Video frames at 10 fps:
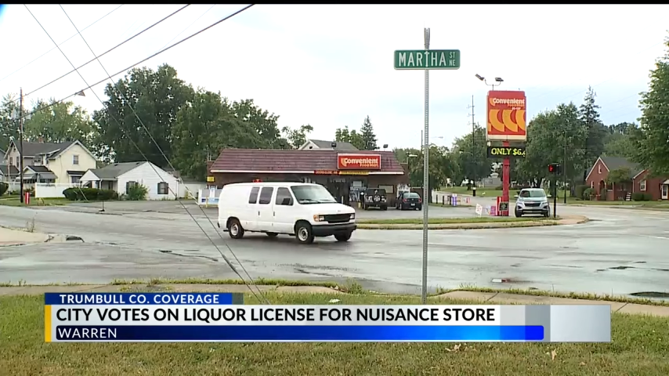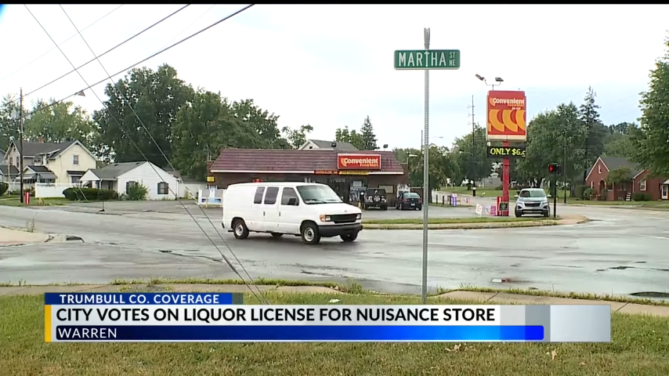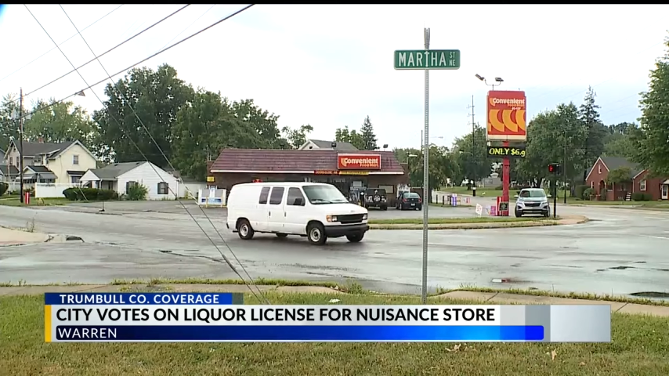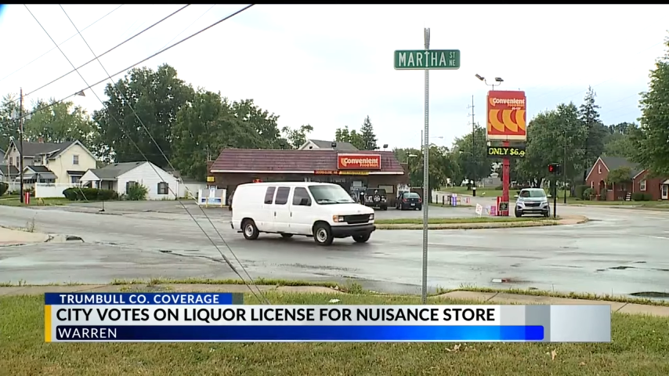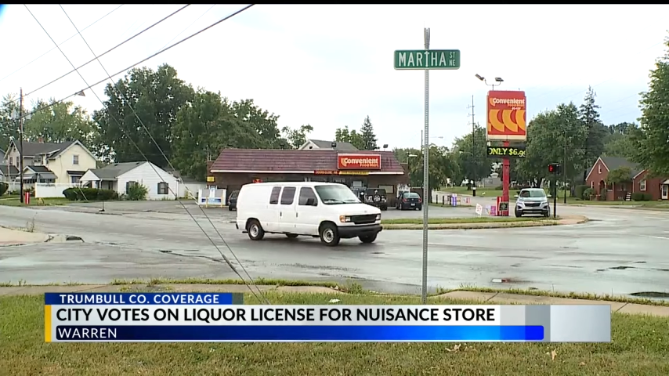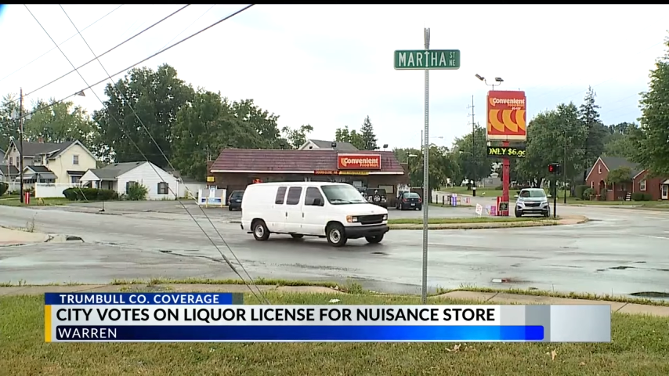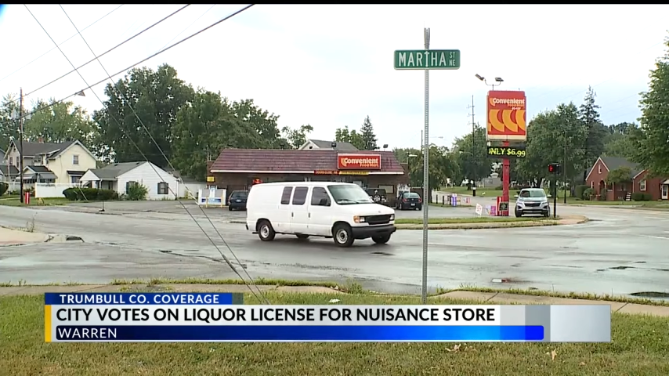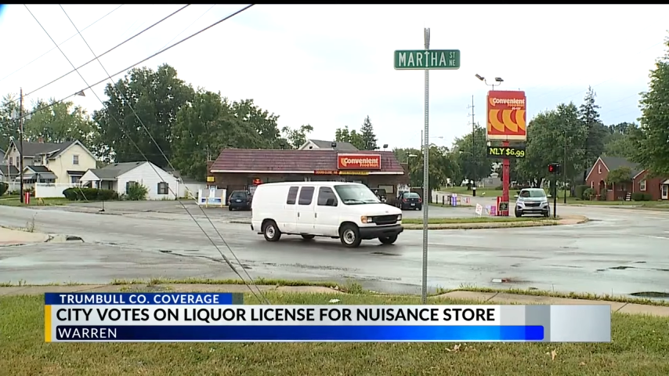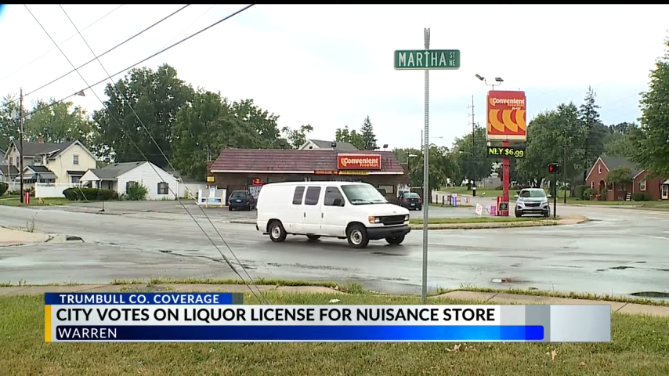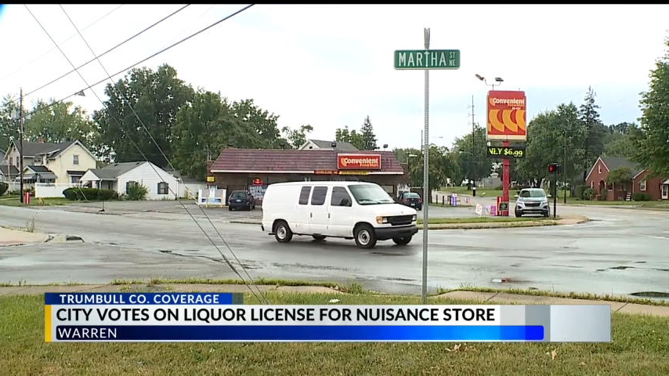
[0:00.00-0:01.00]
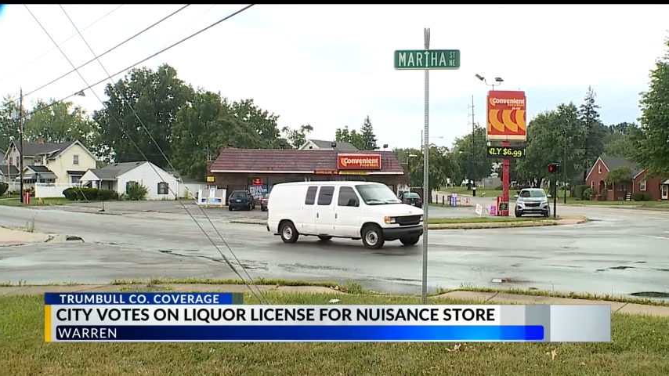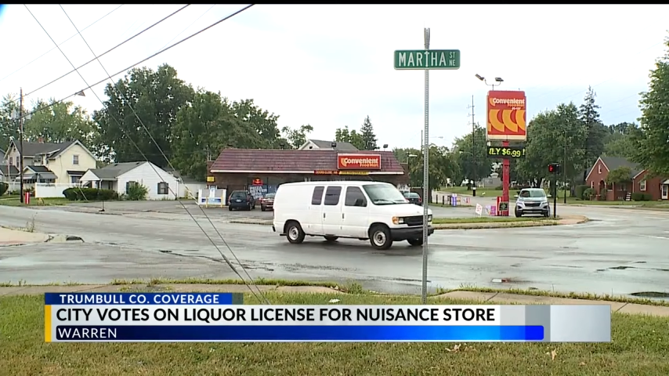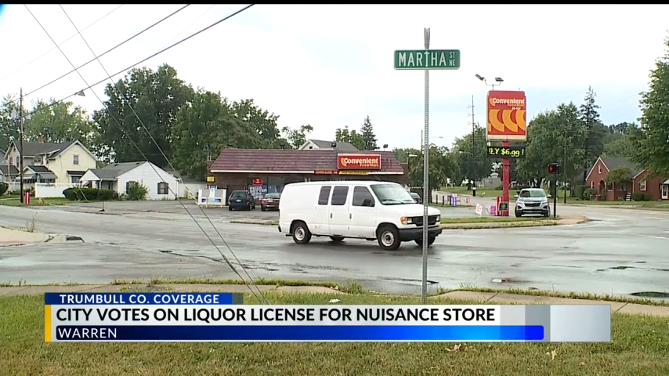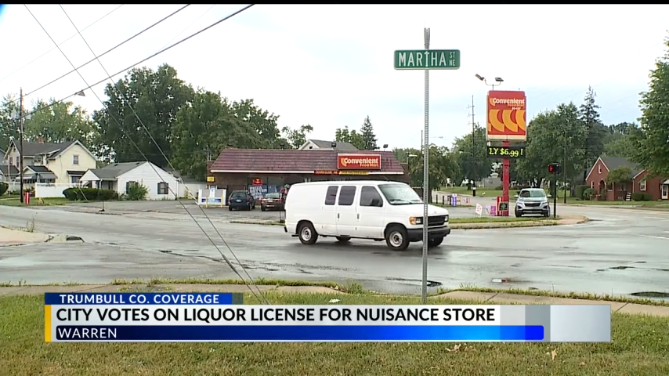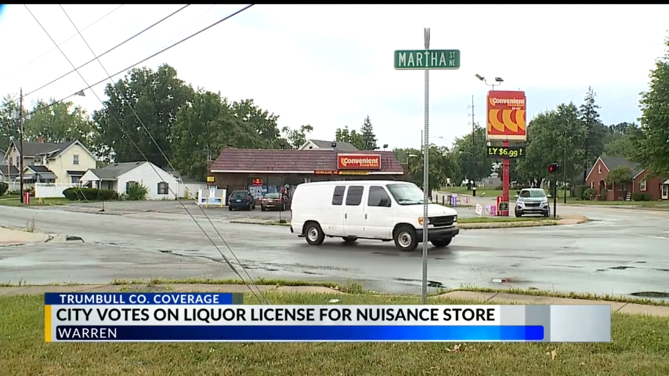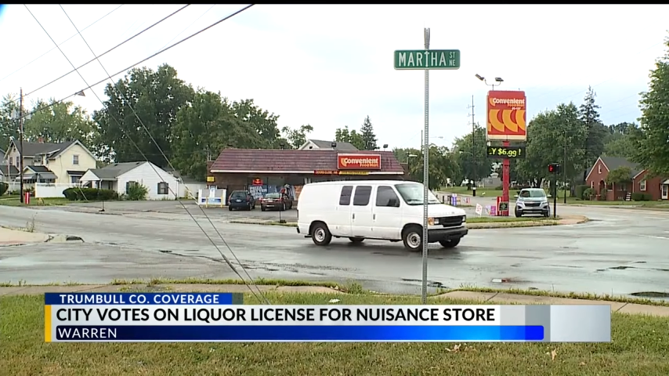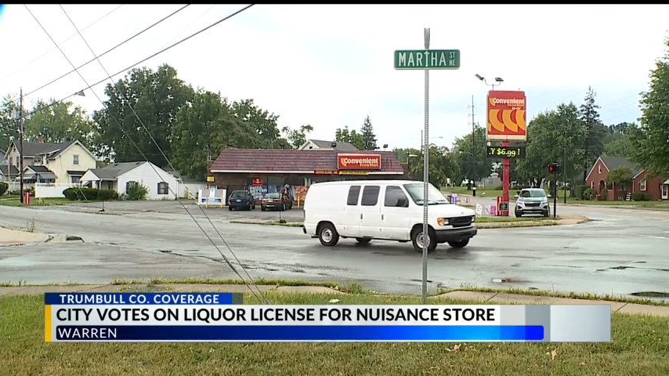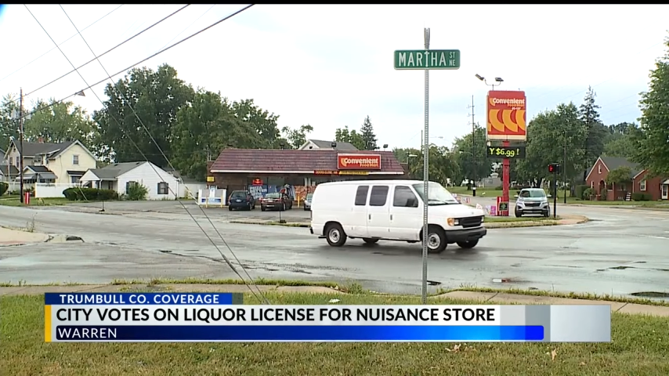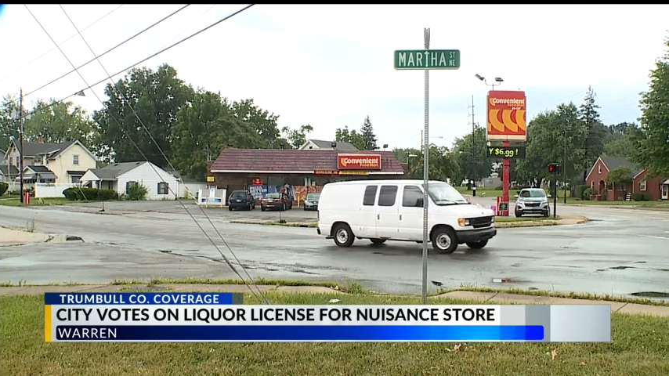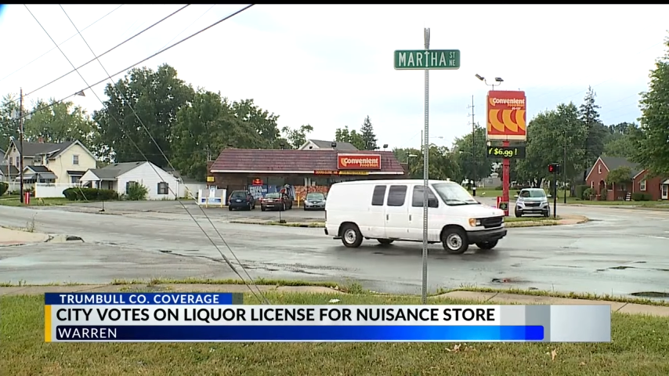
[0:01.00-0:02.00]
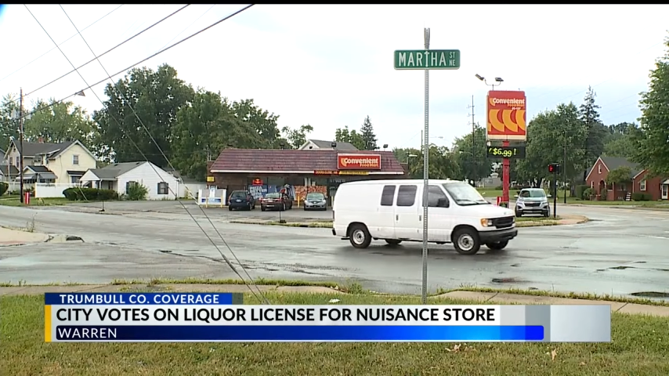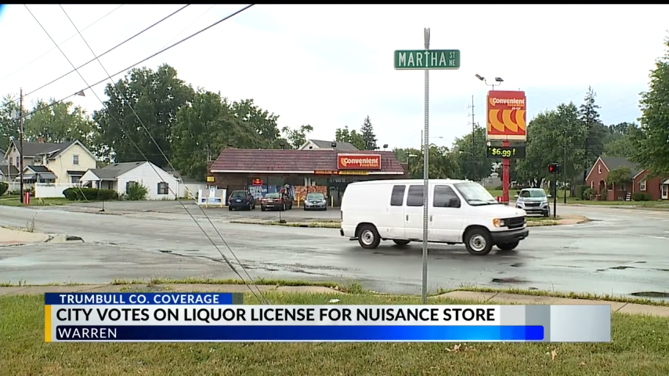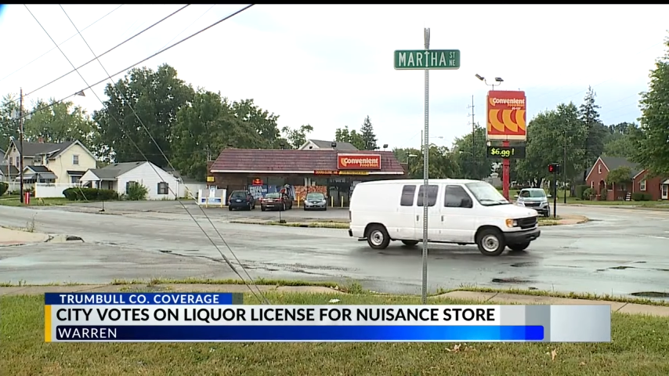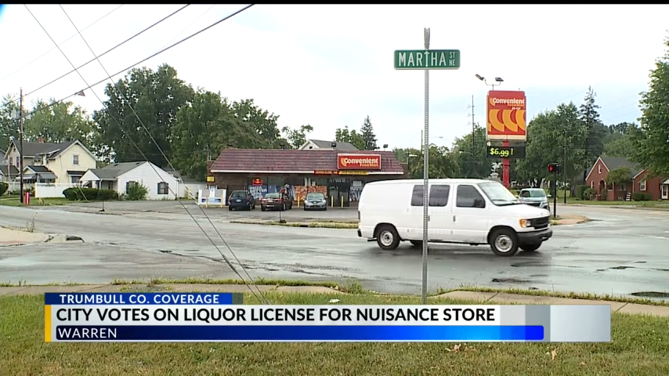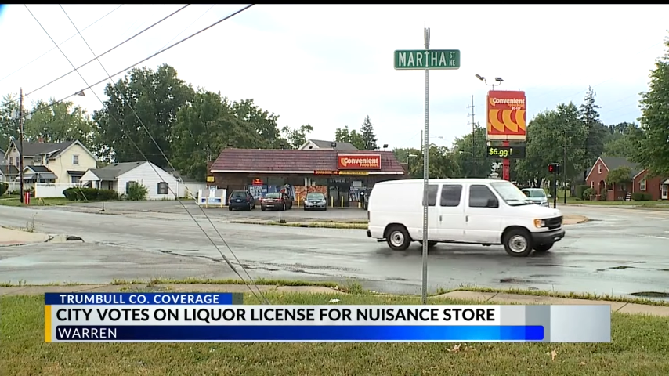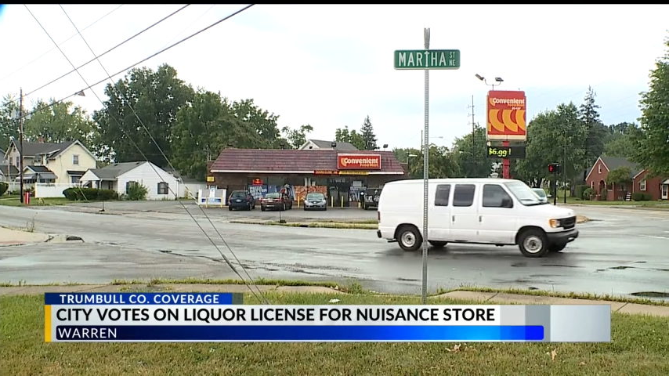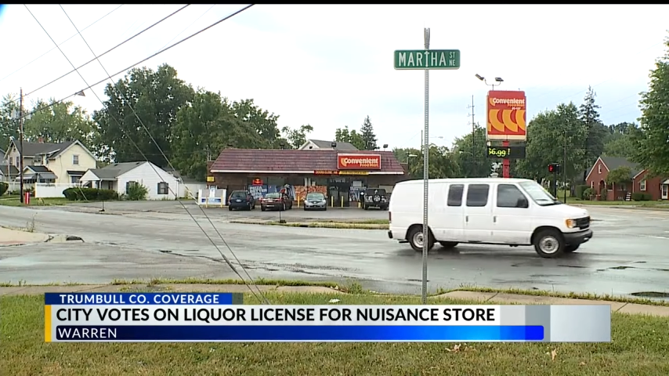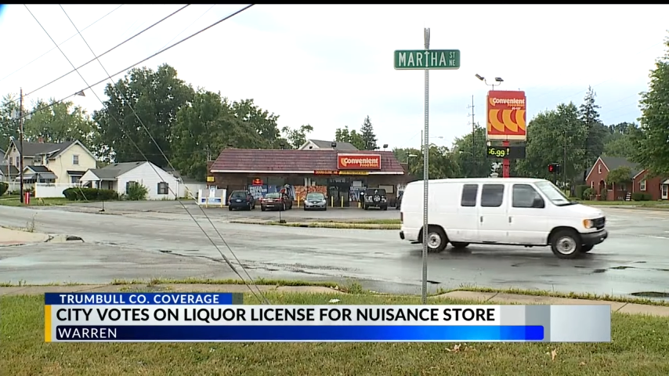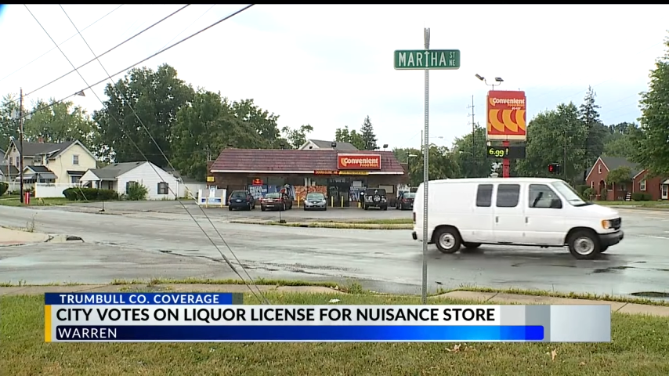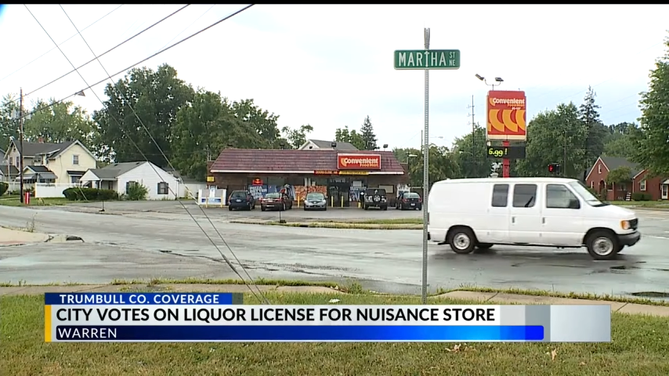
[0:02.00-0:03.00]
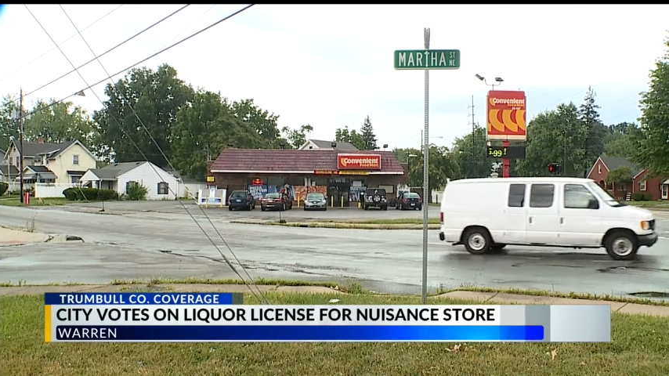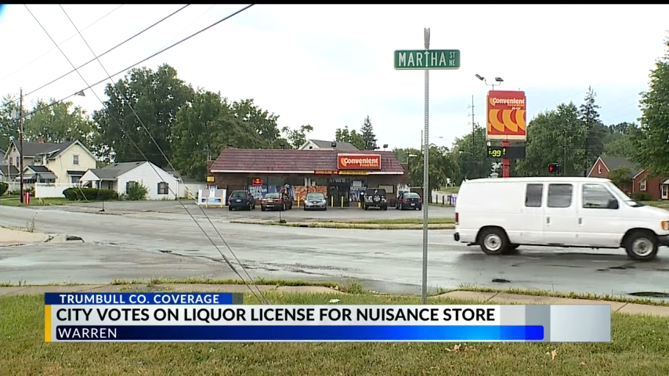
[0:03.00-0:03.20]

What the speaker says: Nobody's mouth can be seen.